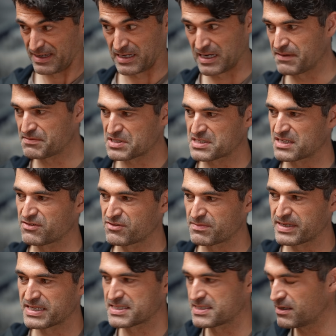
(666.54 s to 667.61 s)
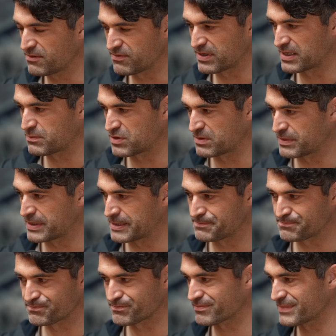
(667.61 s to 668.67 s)
And I've discovered myself like probably
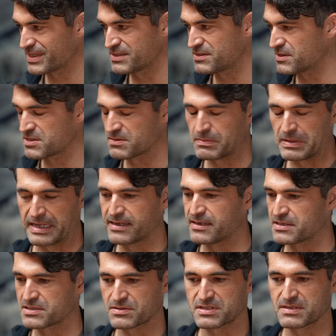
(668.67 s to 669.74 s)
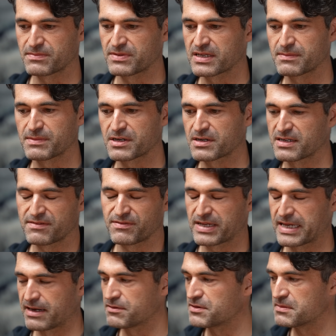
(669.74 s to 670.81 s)
a dozen planets or something in my I don't
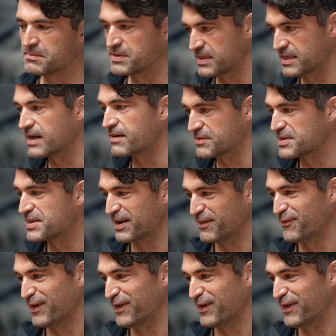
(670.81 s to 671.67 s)
even count them, but yeah, I've just